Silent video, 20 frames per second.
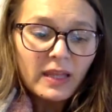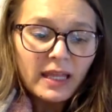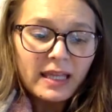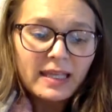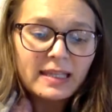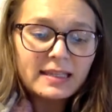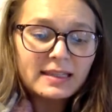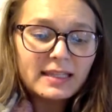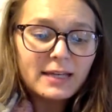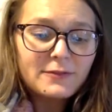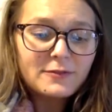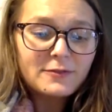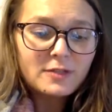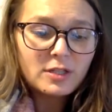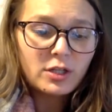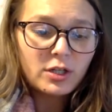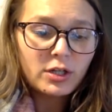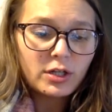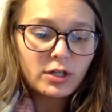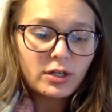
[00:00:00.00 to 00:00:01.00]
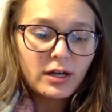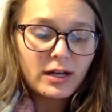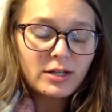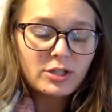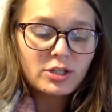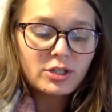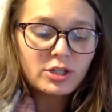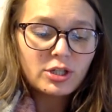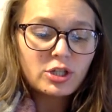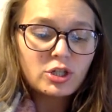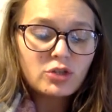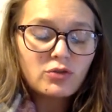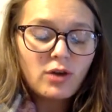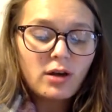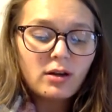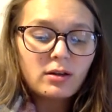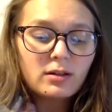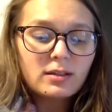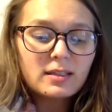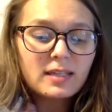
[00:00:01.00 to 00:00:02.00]
He lifted her as she
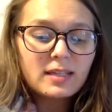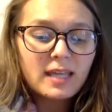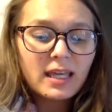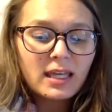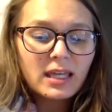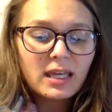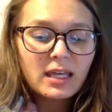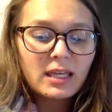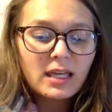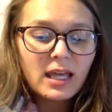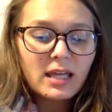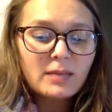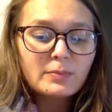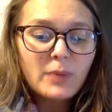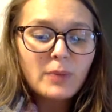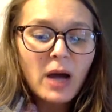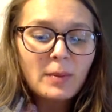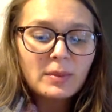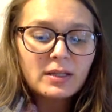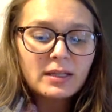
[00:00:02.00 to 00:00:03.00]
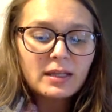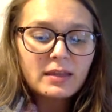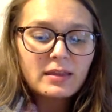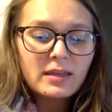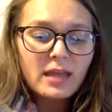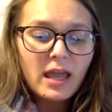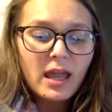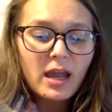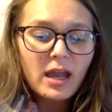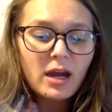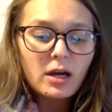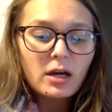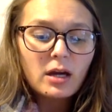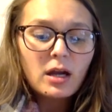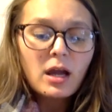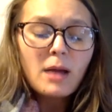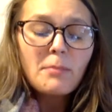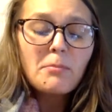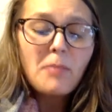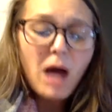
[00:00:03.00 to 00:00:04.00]
struggled, kicking and pummeling the air.
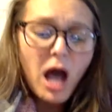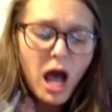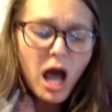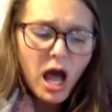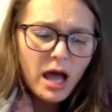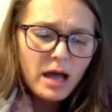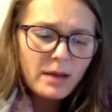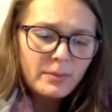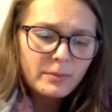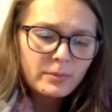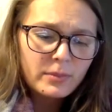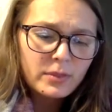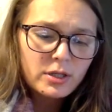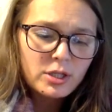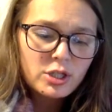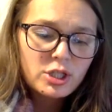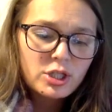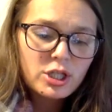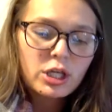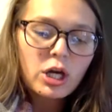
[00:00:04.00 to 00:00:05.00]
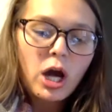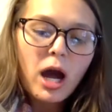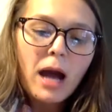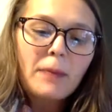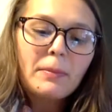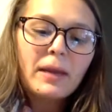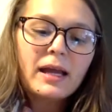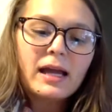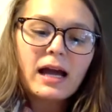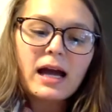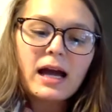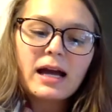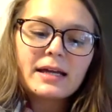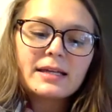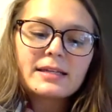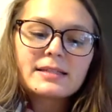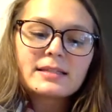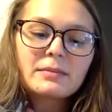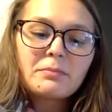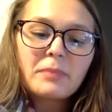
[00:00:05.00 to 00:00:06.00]
Mom! She caught my
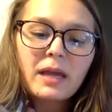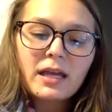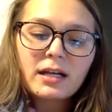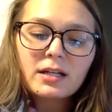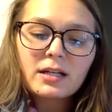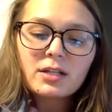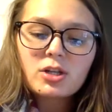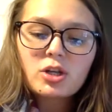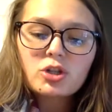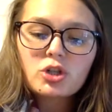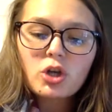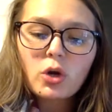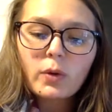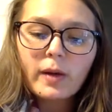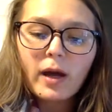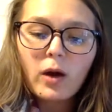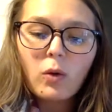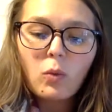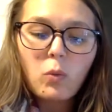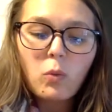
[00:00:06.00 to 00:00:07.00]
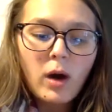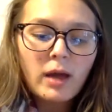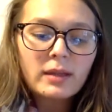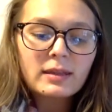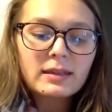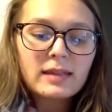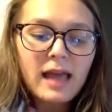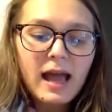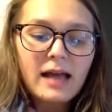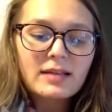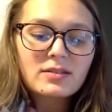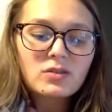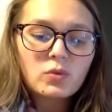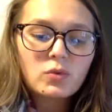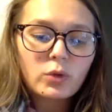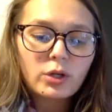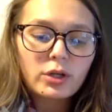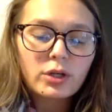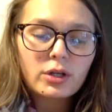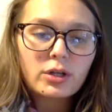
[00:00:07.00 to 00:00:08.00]
eyes, managed to choke out one last
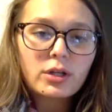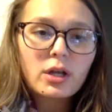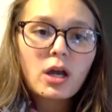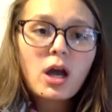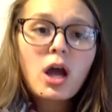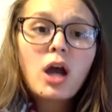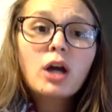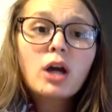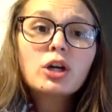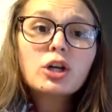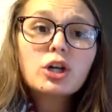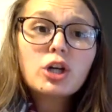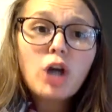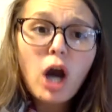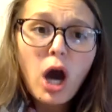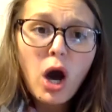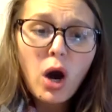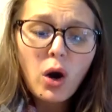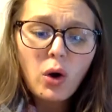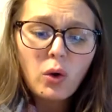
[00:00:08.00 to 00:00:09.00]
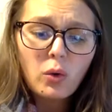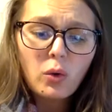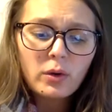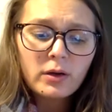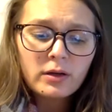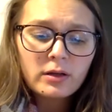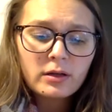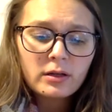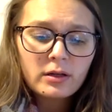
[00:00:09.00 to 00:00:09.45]
word. Go!